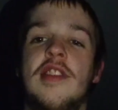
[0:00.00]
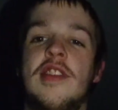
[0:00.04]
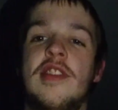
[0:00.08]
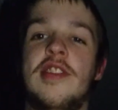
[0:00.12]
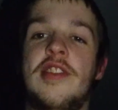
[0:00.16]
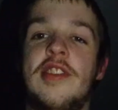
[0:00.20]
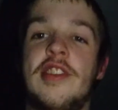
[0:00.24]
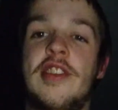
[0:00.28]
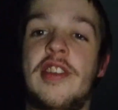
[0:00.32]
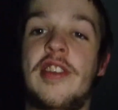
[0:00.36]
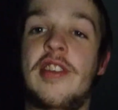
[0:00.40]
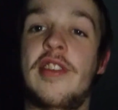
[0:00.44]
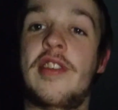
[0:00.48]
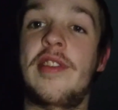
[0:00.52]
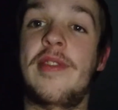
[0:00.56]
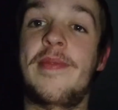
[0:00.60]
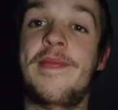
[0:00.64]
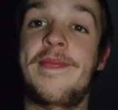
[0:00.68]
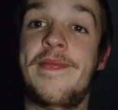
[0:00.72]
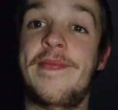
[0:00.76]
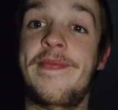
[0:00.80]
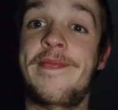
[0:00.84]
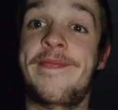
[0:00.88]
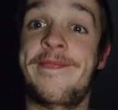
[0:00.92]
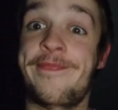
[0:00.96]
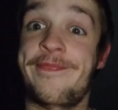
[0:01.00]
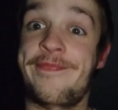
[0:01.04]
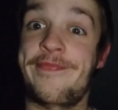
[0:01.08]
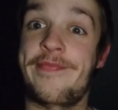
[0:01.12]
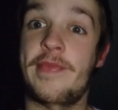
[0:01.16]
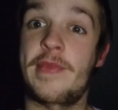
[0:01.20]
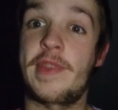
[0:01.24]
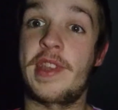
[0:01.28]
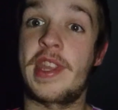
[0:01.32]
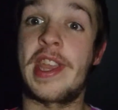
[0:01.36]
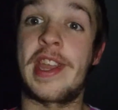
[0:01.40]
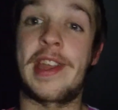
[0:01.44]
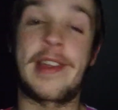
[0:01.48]
So,
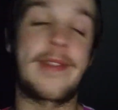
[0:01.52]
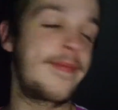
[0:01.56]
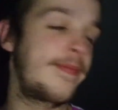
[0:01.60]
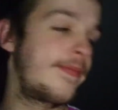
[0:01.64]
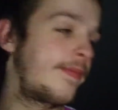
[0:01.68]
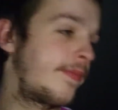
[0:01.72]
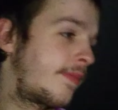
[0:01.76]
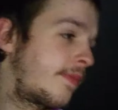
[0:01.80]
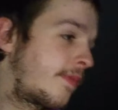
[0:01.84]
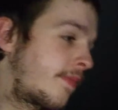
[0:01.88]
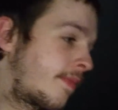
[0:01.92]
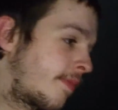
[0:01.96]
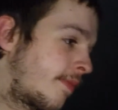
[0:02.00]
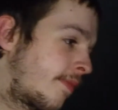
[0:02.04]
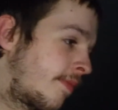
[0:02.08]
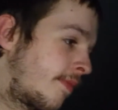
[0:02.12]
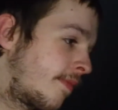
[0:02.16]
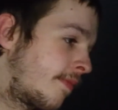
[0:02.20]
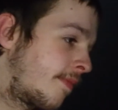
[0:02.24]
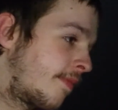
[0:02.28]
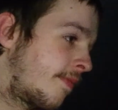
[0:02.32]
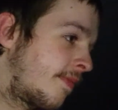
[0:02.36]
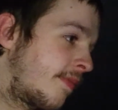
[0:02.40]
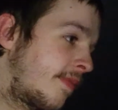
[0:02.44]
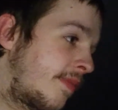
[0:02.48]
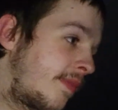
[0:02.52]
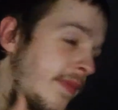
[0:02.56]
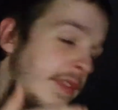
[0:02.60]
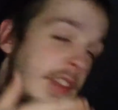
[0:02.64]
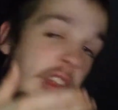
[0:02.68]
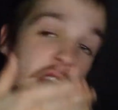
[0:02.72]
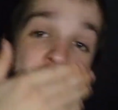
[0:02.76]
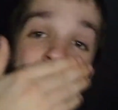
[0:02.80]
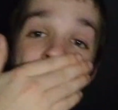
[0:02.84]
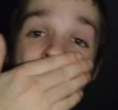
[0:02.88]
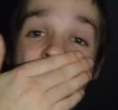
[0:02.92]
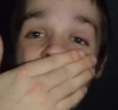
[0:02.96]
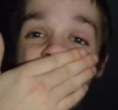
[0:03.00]
yeah. I'm
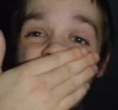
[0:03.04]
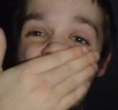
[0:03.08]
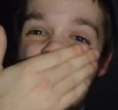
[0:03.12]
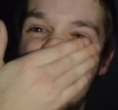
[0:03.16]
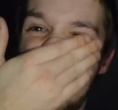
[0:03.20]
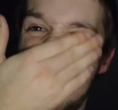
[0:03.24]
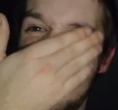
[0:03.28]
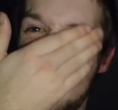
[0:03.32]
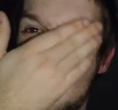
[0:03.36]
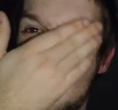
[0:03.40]
not getting drunk